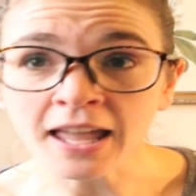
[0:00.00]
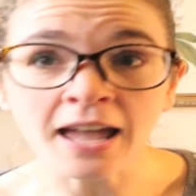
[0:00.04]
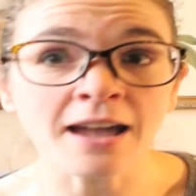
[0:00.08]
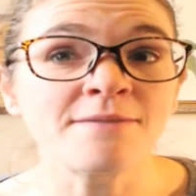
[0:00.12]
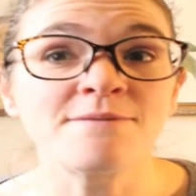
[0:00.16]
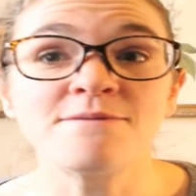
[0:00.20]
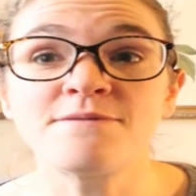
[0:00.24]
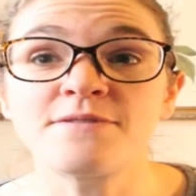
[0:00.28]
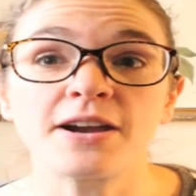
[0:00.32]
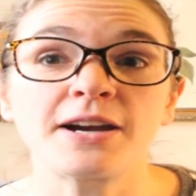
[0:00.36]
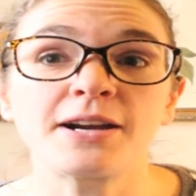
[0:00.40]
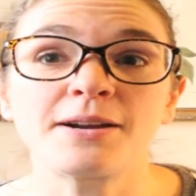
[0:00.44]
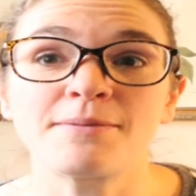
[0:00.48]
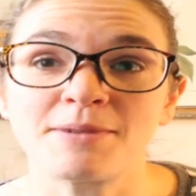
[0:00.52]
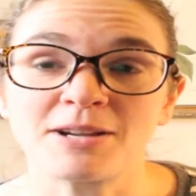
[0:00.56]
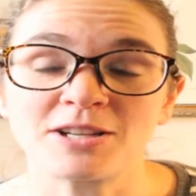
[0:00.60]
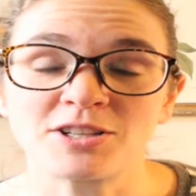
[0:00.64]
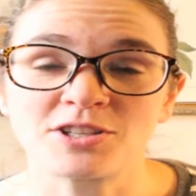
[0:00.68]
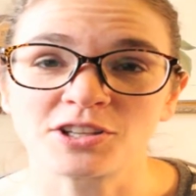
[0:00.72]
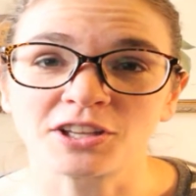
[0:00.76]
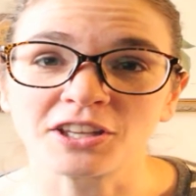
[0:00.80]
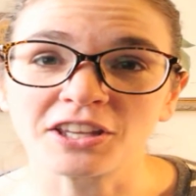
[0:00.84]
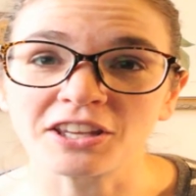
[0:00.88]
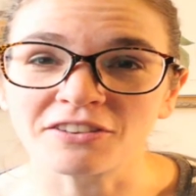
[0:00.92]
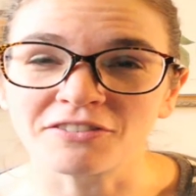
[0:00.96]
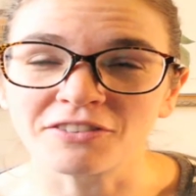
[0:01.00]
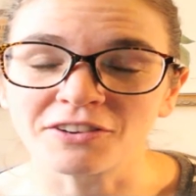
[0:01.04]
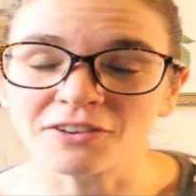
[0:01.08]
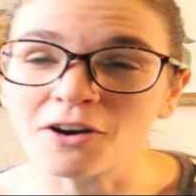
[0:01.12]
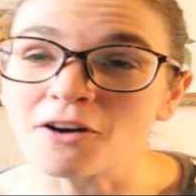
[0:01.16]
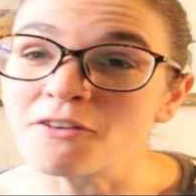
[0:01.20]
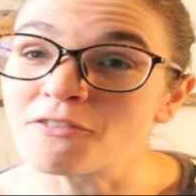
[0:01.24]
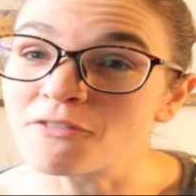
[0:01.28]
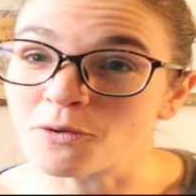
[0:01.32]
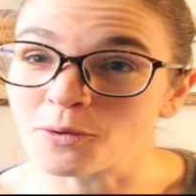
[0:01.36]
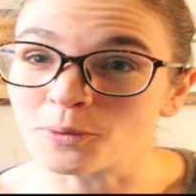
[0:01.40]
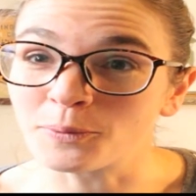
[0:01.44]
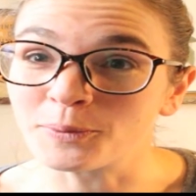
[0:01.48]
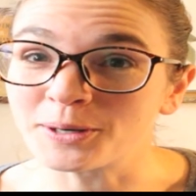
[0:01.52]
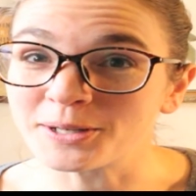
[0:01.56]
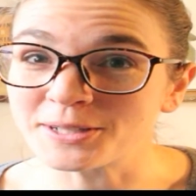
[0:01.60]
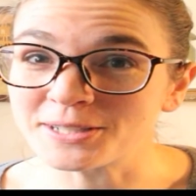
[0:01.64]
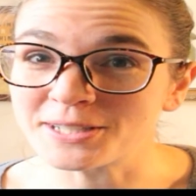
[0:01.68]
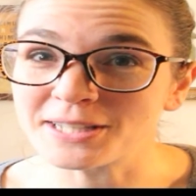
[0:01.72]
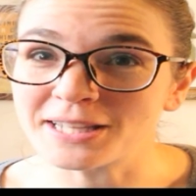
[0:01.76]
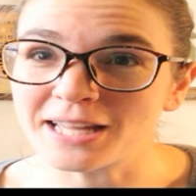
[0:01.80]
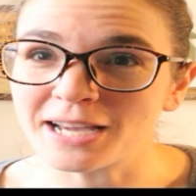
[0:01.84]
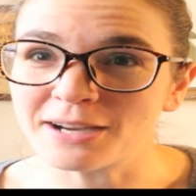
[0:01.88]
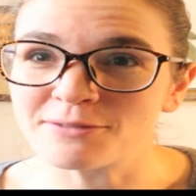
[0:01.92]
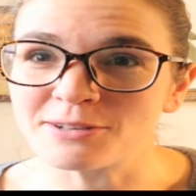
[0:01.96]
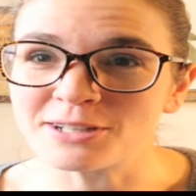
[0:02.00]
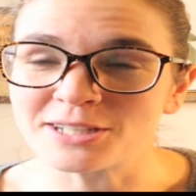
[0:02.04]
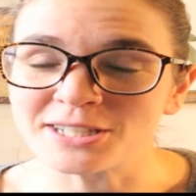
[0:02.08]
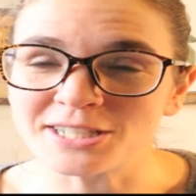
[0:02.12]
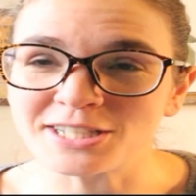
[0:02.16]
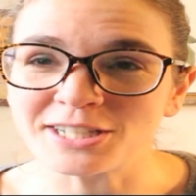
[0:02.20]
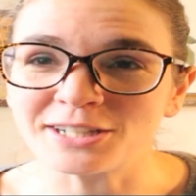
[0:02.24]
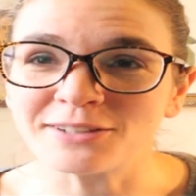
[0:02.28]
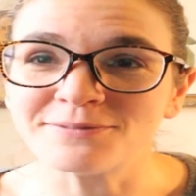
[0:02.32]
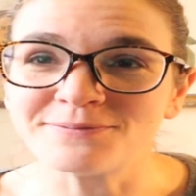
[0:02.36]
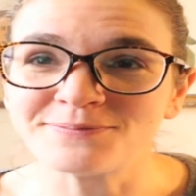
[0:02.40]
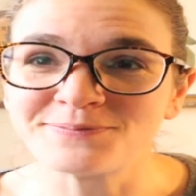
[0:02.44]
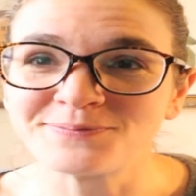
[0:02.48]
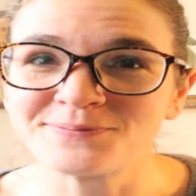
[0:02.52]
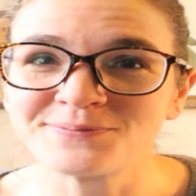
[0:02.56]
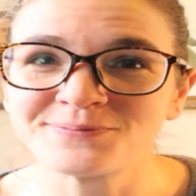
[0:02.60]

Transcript: I'm very much looking forward to that one too.